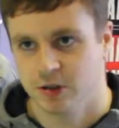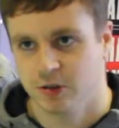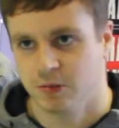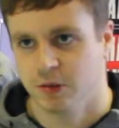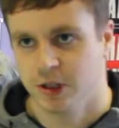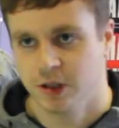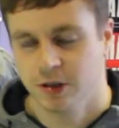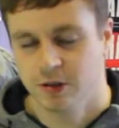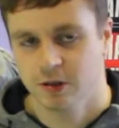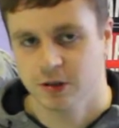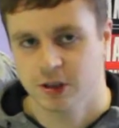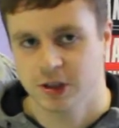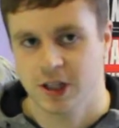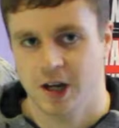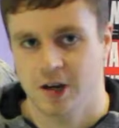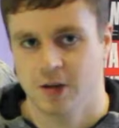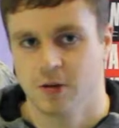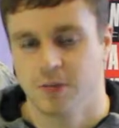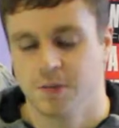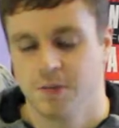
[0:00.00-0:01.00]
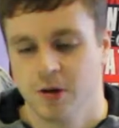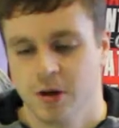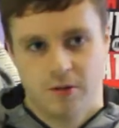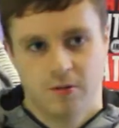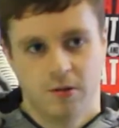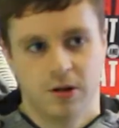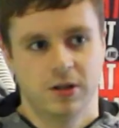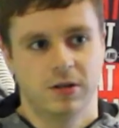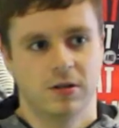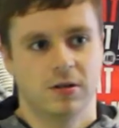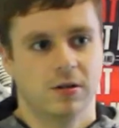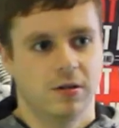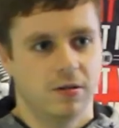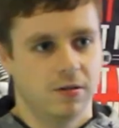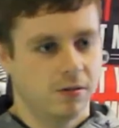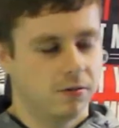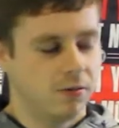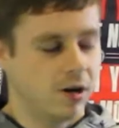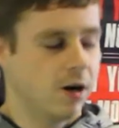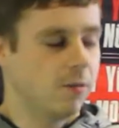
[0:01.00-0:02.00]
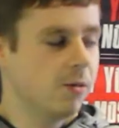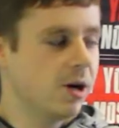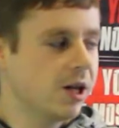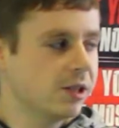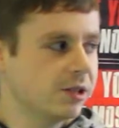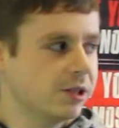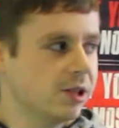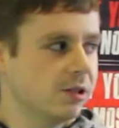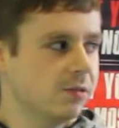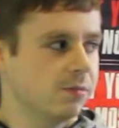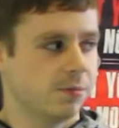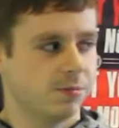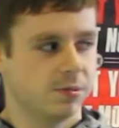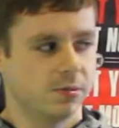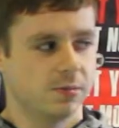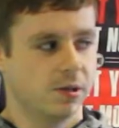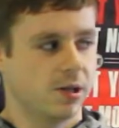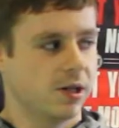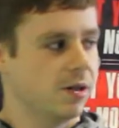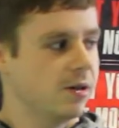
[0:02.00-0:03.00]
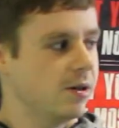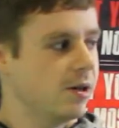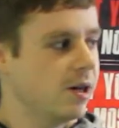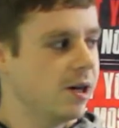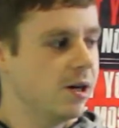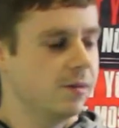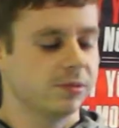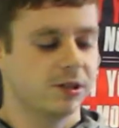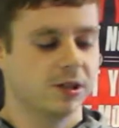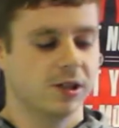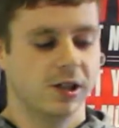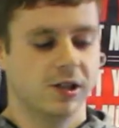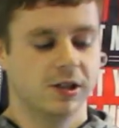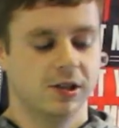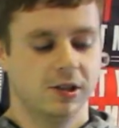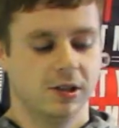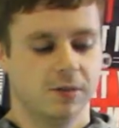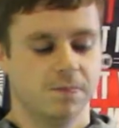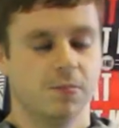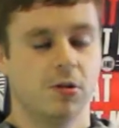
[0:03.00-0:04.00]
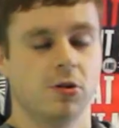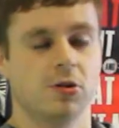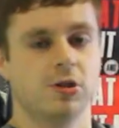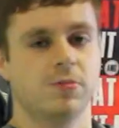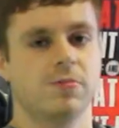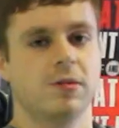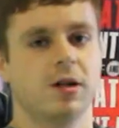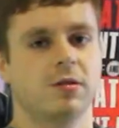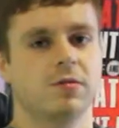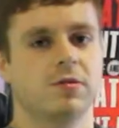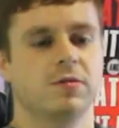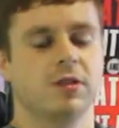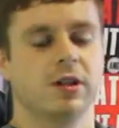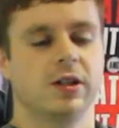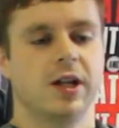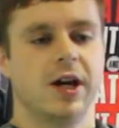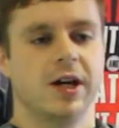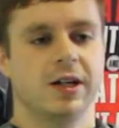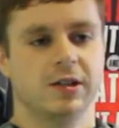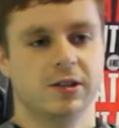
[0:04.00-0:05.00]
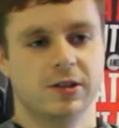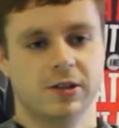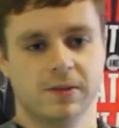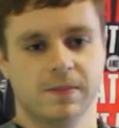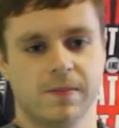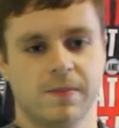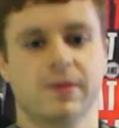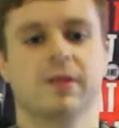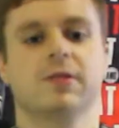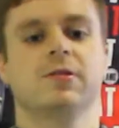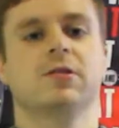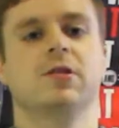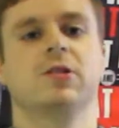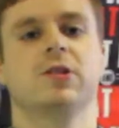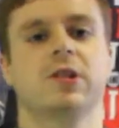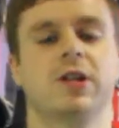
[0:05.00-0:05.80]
So when you go set up, how I set up on my arms there, and you push back with your legs so I